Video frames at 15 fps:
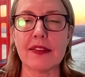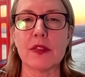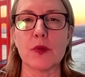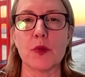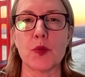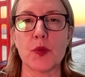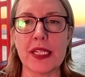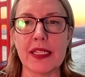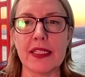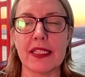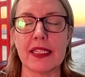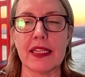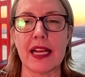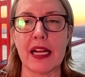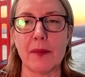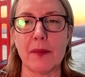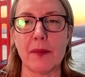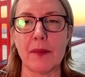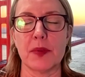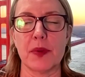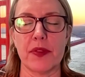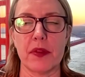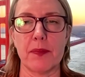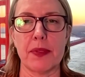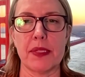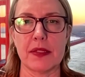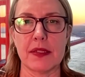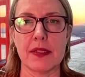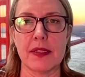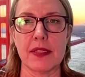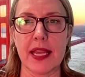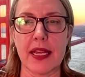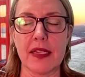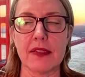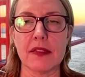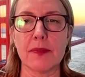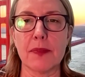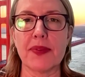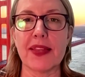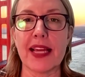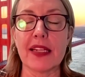it really helps you with the business case. But